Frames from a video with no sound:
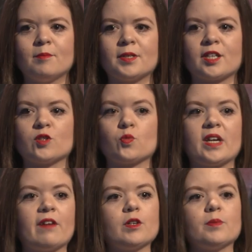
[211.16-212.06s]
because
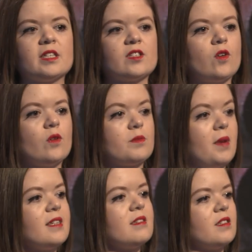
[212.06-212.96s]
what everybody saw as
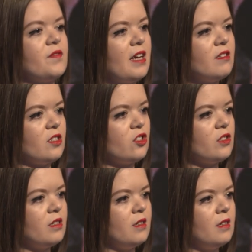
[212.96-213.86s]
my
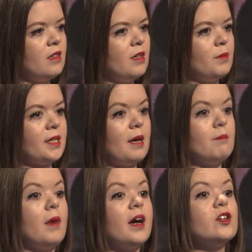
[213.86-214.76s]
disadvantage
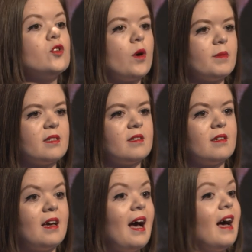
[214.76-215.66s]
became my enormous
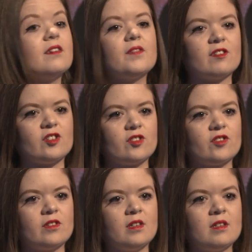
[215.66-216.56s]

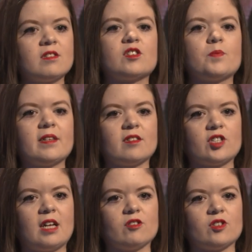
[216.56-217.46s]
advantage despite the
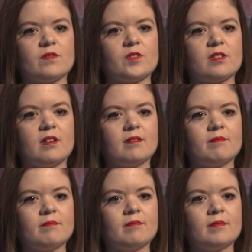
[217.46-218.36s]
challenges of design.
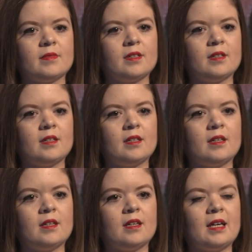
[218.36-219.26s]

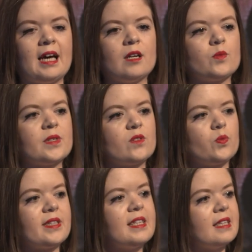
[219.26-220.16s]
And it was
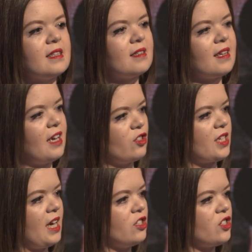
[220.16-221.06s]
within
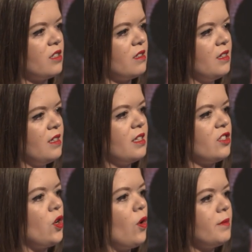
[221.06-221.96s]
education
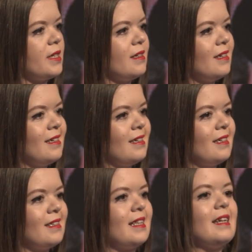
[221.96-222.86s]
that taught me
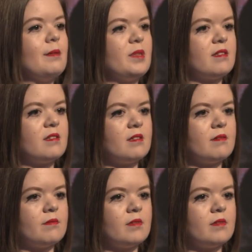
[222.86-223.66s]
the limits